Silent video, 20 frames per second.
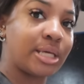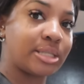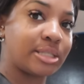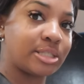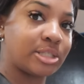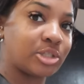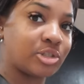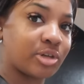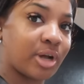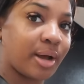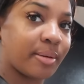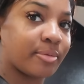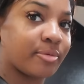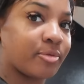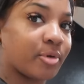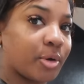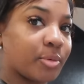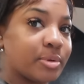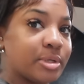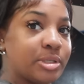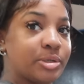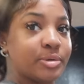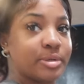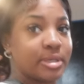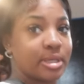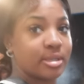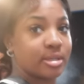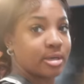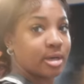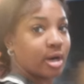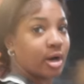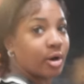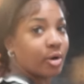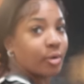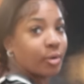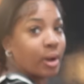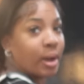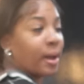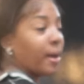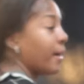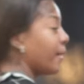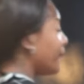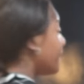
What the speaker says: This dry before we do another coat,